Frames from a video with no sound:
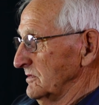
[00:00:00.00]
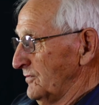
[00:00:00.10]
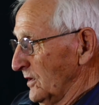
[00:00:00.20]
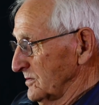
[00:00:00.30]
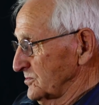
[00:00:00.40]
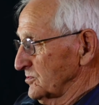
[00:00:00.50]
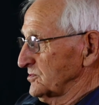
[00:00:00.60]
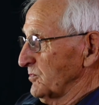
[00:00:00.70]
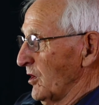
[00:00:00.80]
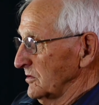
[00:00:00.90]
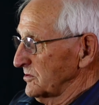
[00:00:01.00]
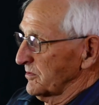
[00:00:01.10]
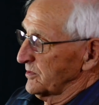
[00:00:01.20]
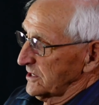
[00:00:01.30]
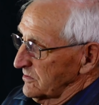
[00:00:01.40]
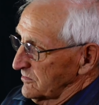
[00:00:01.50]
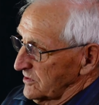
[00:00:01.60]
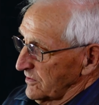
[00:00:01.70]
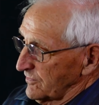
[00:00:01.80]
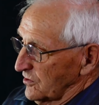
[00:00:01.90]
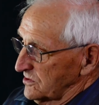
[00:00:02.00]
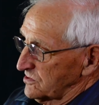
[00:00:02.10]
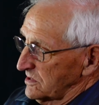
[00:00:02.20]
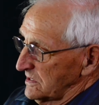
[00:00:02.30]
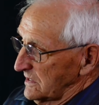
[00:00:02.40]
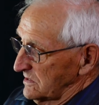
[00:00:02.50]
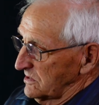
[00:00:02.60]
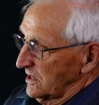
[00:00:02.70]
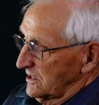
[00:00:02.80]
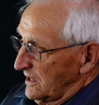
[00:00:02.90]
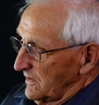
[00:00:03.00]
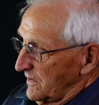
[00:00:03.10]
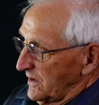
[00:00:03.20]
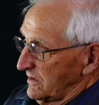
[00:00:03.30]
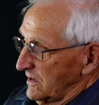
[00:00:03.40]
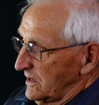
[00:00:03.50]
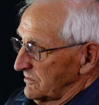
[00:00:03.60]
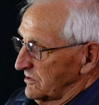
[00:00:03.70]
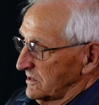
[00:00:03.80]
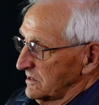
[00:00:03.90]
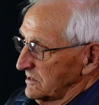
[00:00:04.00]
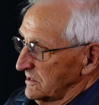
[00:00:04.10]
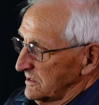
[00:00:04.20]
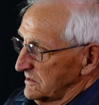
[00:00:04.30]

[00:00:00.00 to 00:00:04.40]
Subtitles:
farms were smaller to begin with, of course, and they